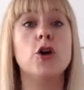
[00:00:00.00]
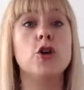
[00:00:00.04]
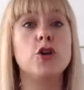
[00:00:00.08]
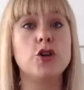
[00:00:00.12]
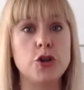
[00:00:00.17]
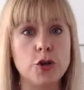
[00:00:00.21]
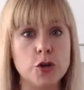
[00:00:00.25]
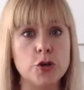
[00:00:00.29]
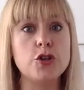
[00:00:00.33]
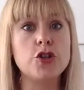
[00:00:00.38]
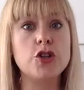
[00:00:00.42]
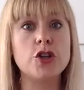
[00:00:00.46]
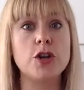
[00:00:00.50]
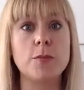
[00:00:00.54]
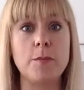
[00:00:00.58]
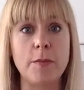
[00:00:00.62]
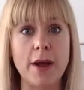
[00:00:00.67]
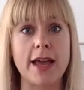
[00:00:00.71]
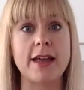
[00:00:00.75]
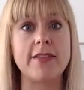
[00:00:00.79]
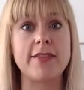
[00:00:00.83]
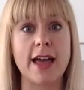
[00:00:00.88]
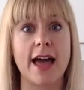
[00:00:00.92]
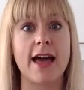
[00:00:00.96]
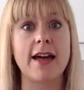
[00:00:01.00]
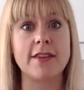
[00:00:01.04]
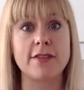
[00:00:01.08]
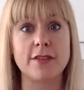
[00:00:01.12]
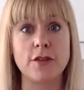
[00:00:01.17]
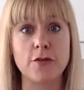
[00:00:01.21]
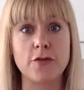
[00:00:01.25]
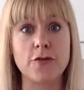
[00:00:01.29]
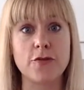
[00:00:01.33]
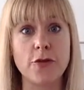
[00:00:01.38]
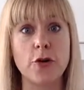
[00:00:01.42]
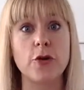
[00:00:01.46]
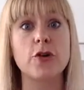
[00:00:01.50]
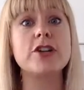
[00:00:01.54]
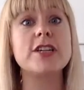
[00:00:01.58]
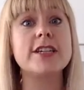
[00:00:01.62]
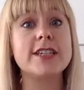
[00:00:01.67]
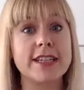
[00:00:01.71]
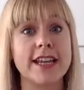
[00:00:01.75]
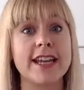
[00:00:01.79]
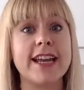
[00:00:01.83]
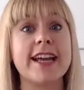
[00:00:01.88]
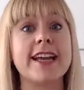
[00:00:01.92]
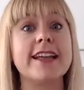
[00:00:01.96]
you should make that the first
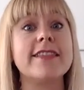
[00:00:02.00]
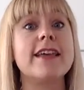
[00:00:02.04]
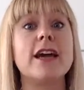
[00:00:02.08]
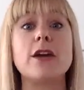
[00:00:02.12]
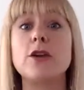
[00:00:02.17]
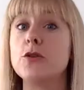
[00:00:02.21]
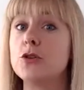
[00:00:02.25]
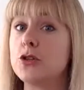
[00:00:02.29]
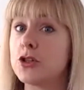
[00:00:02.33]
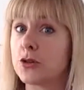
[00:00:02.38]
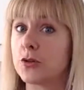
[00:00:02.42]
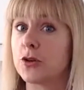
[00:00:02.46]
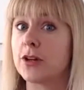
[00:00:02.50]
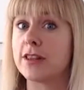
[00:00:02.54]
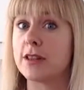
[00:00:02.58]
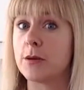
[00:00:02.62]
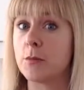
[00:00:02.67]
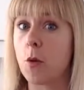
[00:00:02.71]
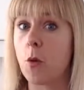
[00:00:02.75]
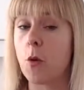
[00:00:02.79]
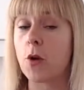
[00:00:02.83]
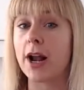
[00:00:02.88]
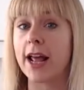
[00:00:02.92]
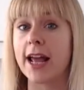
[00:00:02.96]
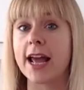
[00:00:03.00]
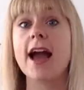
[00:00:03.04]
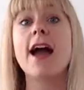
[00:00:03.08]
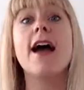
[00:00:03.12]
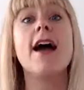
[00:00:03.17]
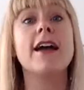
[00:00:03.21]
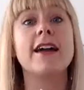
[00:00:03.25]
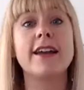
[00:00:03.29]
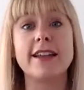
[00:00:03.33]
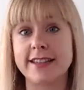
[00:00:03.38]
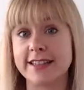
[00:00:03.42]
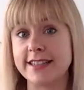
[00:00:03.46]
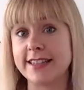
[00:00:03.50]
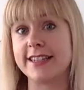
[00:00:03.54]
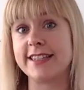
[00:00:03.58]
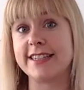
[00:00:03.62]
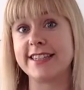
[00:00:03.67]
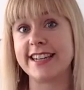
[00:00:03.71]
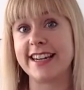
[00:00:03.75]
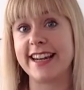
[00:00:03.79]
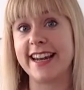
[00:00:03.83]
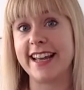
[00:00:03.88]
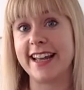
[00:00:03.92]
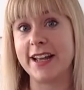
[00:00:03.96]
thing that you do in the morning
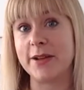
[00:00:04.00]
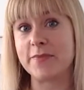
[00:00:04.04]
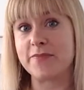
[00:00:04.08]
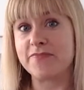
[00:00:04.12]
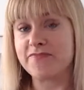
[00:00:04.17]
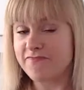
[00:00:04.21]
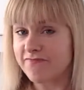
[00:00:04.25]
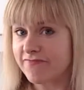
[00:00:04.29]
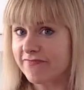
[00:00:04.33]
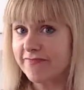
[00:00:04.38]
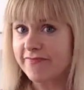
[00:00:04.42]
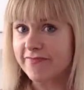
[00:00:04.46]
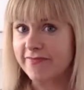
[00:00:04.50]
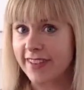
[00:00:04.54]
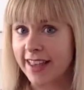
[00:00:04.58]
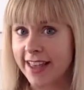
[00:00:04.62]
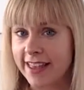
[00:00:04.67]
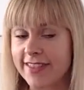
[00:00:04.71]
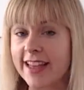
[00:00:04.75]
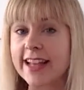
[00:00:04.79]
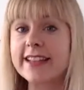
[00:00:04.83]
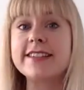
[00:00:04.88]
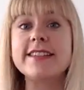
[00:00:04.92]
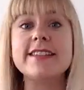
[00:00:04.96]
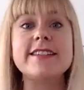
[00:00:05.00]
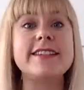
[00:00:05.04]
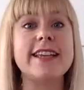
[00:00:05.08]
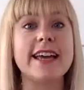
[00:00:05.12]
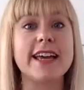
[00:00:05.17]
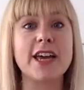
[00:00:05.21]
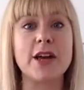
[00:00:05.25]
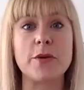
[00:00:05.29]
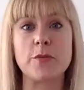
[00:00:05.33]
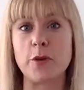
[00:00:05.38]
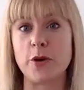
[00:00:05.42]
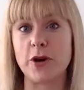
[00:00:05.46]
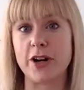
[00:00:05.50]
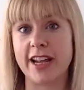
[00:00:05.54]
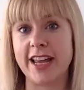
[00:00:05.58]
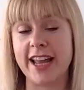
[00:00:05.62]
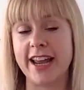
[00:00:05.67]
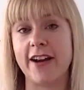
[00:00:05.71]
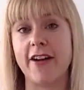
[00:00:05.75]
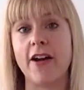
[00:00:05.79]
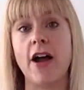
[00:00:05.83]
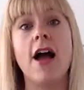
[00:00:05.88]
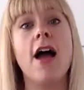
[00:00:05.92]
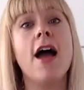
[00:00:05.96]
consistently. That's the second word
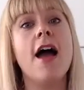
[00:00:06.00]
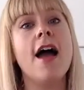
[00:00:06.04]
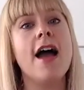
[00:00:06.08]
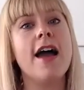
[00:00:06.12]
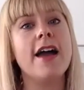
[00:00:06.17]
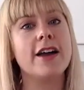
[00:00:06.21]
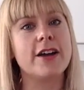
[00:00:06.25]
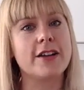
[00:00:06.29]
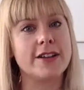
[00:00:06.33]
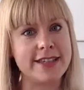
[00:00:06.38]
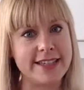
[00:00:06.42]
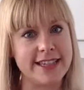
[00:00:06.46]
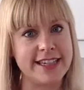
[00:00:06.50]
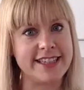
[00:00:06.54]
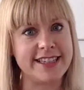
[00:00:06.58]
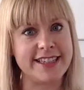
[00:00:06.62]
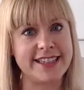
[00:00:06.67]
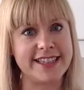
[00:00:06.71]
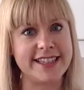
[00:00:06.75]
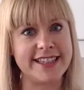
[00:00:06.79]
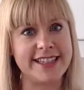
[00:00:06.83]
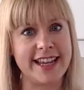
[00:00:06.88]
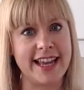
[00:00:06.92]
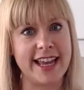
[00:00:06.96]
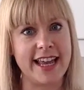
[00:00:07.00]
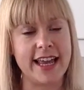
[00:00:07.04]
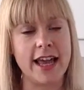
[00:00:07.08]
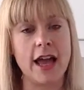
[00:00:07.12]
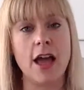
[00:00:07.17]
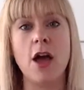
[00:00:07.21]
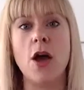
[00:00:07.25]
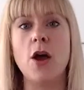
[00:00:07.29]
here. Consistency.